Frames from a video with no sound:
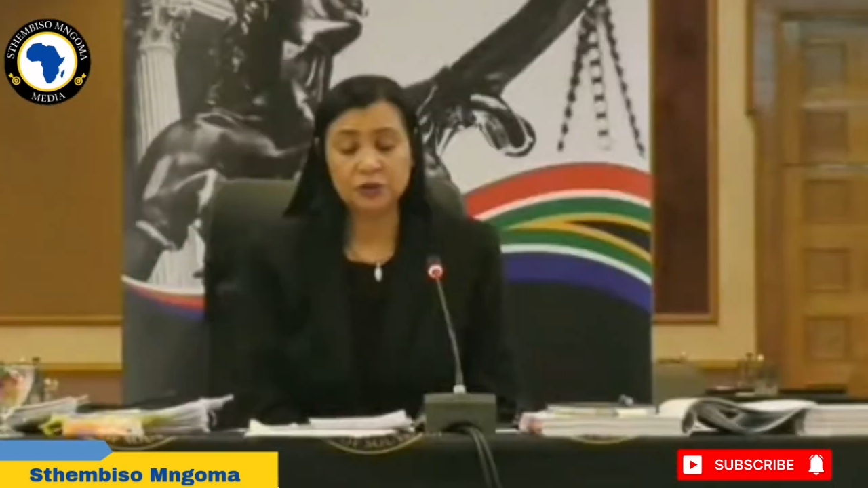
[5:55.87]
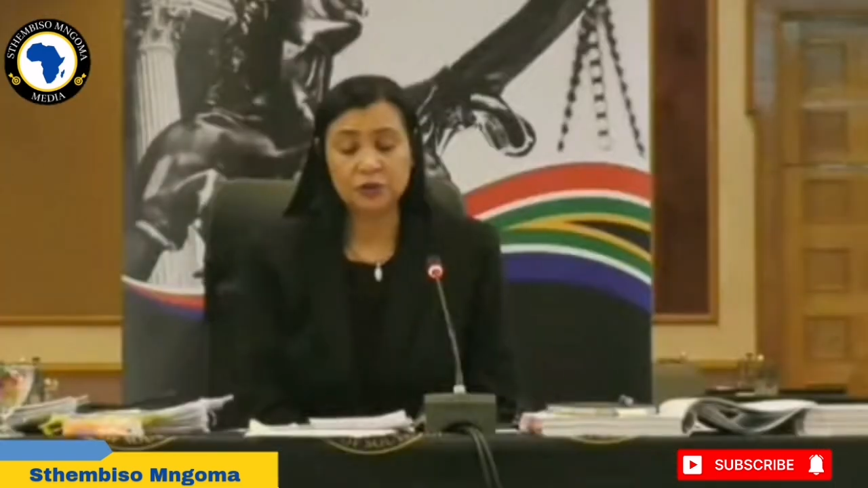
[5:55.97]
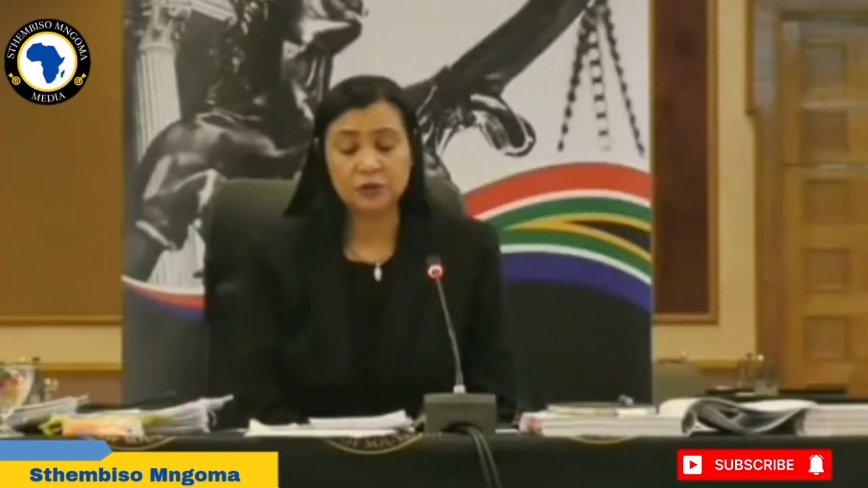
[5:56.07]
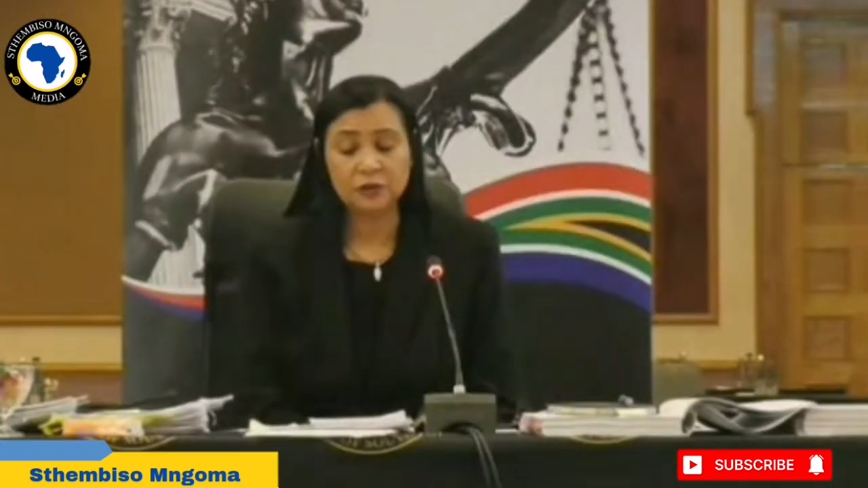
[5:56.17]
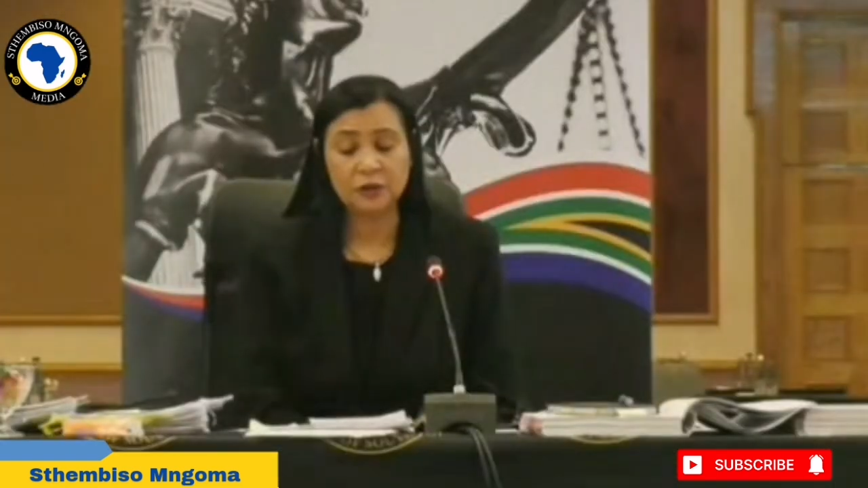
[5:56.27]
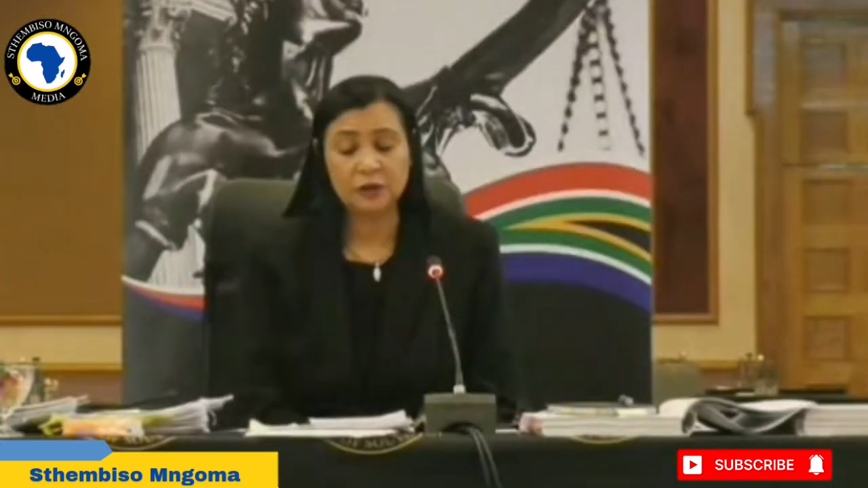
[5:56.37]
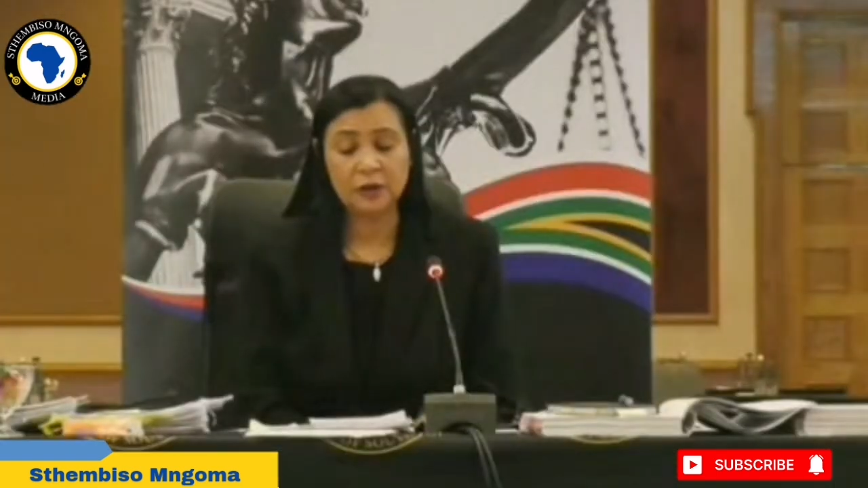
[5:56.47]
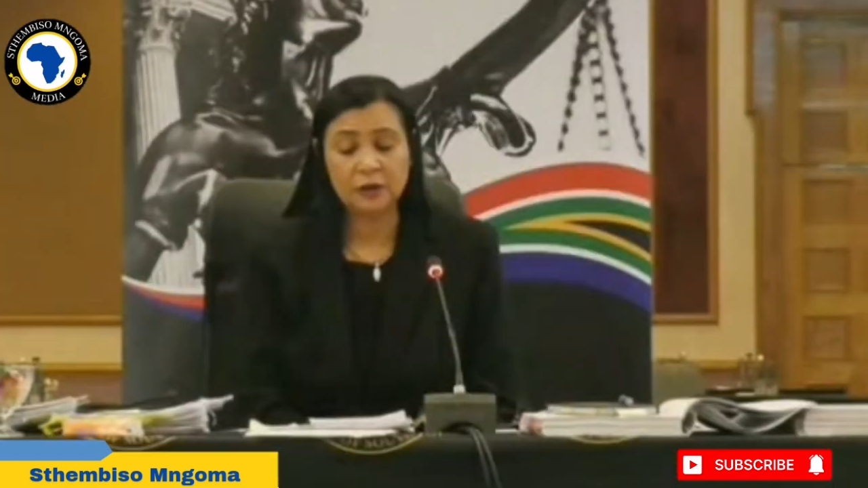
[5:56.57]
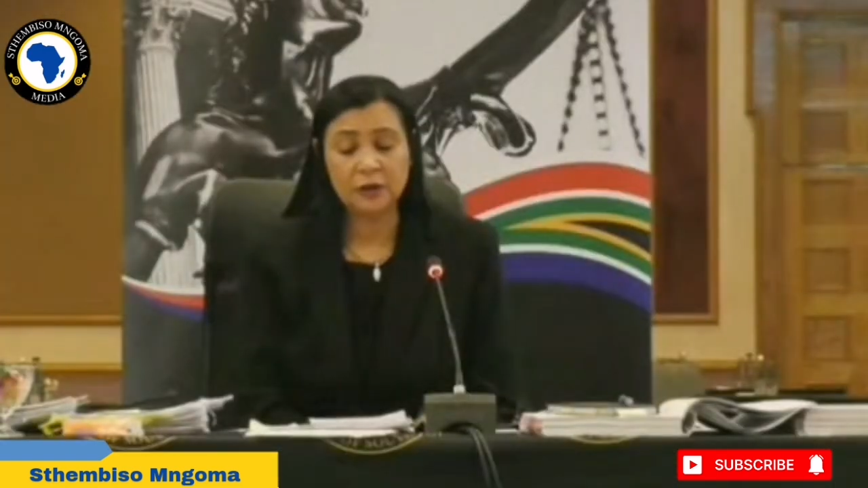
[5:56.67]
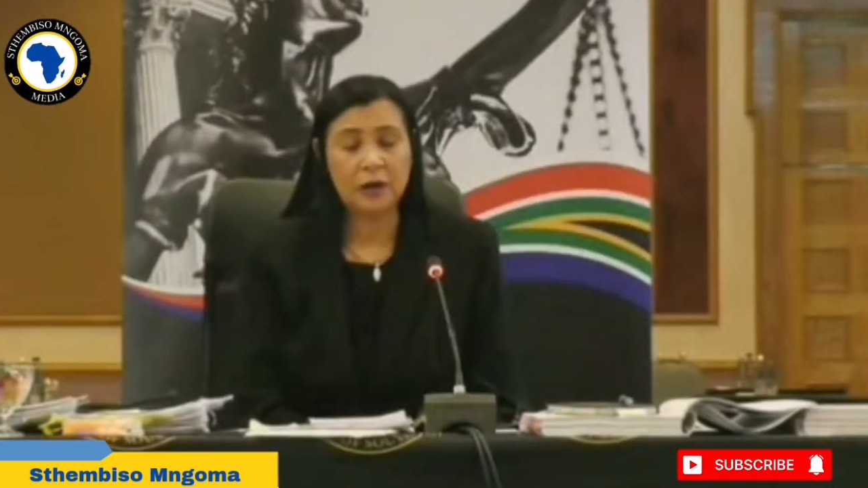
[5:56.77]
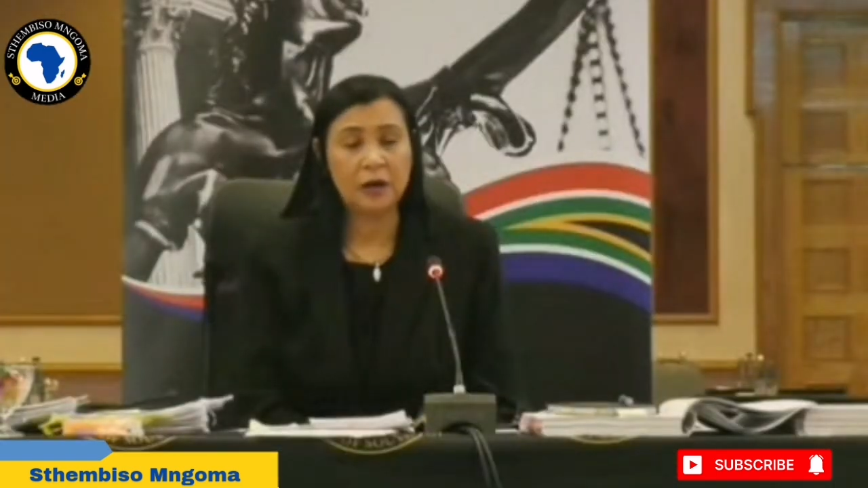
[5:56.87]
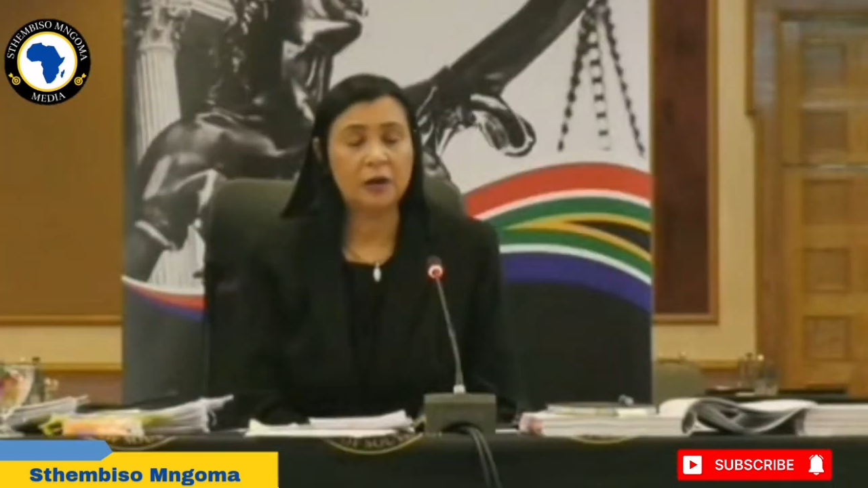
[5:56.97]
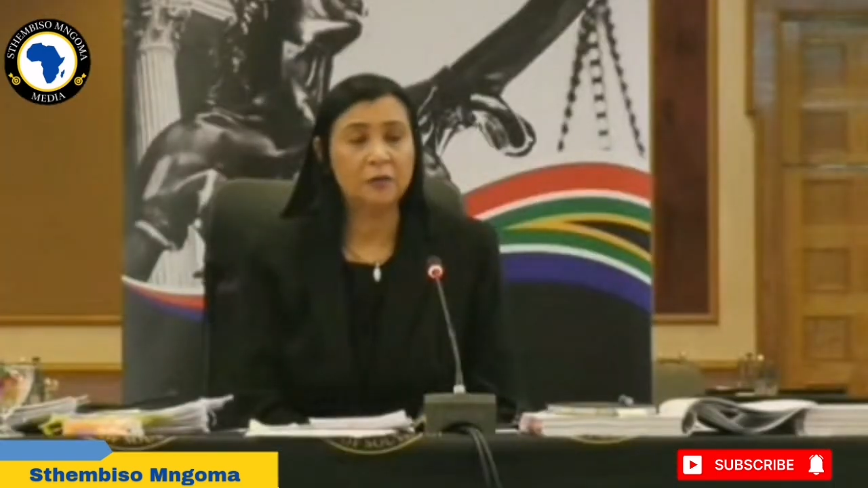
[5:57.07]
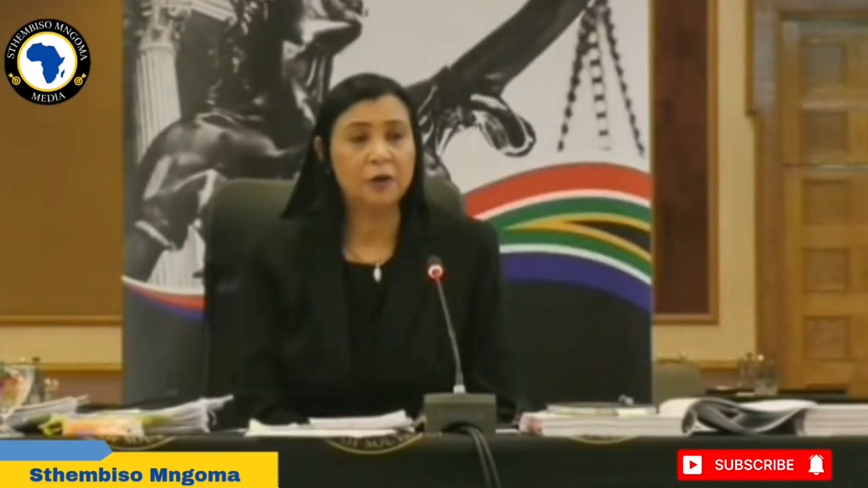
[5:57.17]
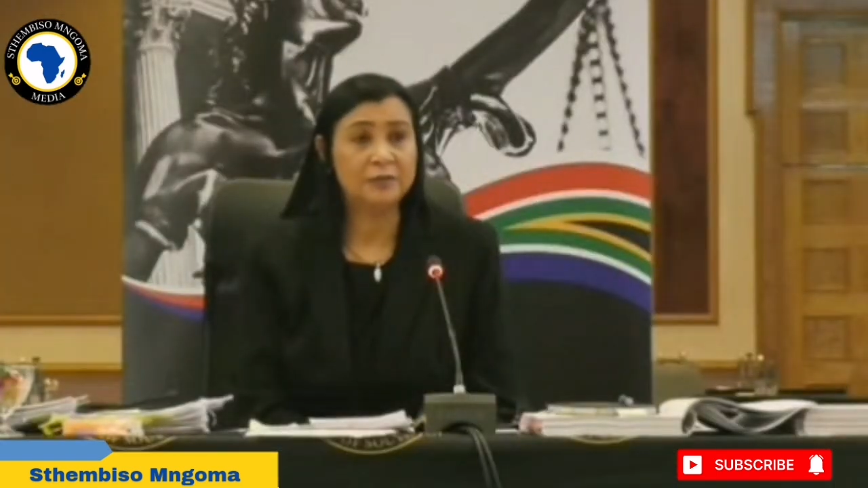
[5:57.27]
I would,
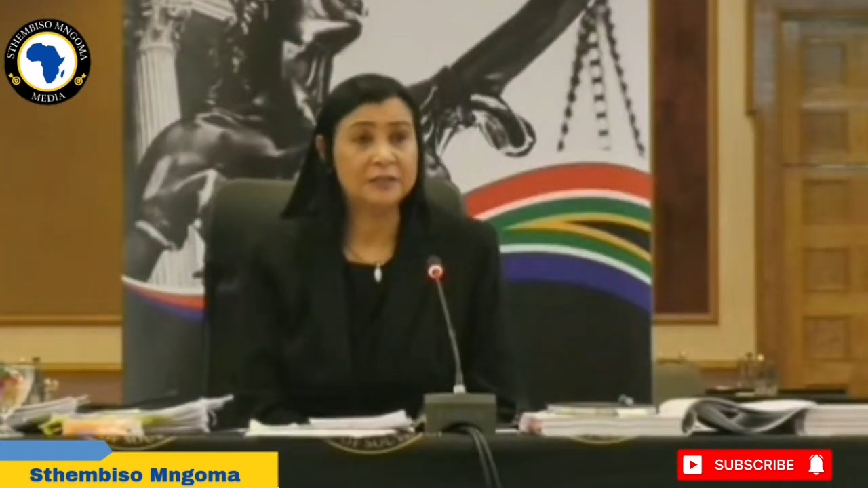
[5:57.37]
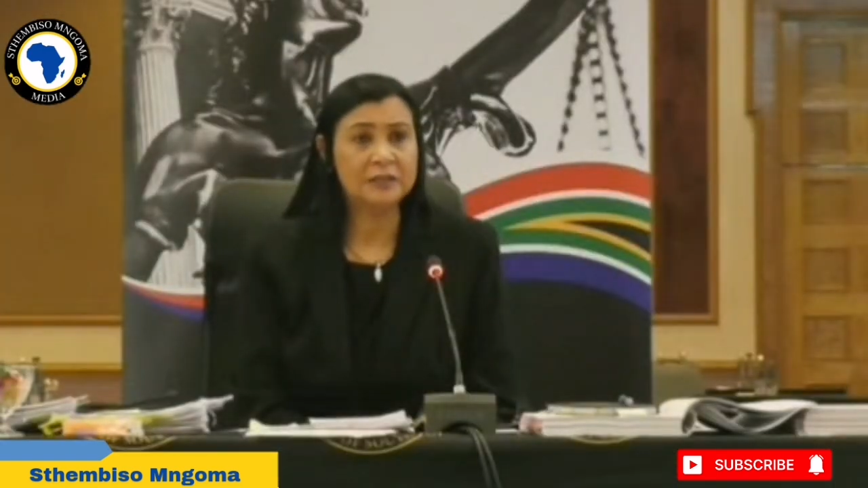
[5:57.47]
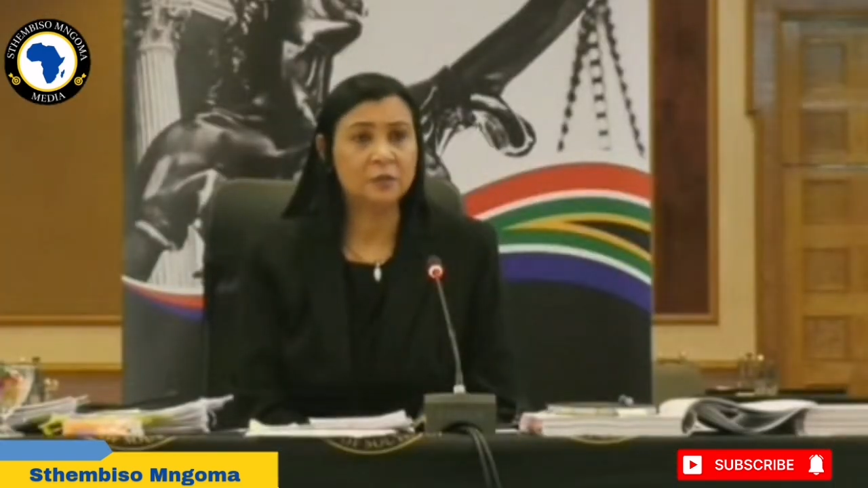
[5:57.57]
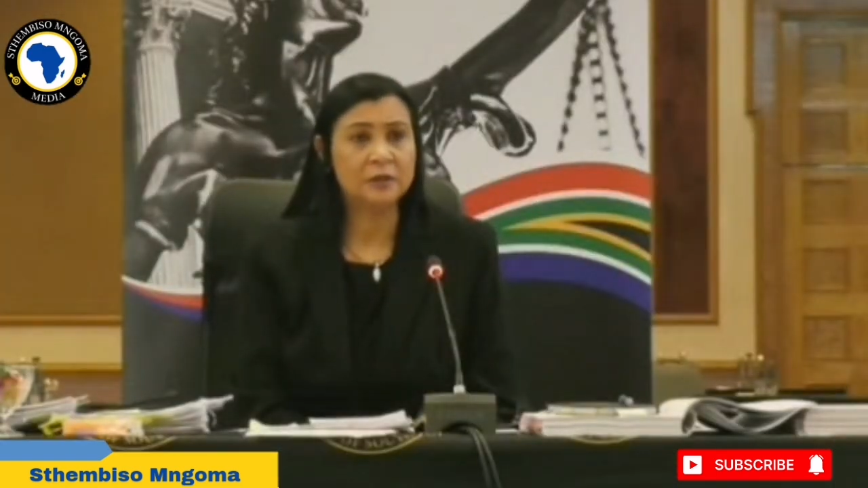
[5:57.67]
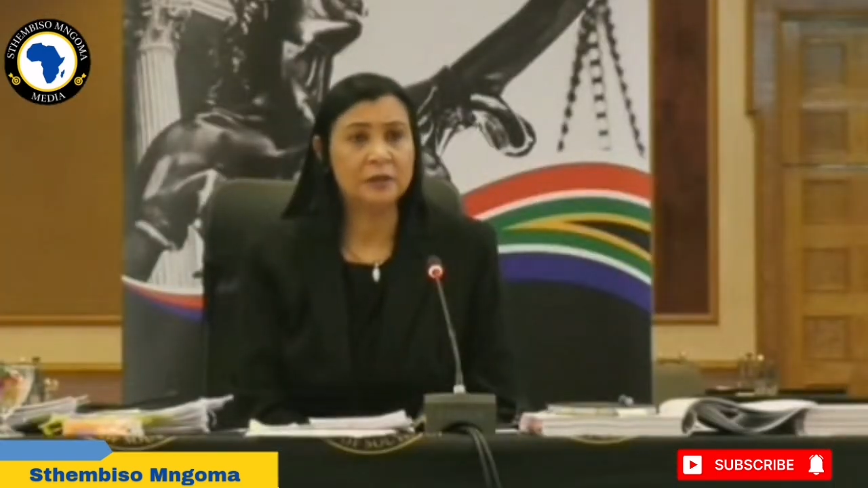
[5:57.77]
obviously,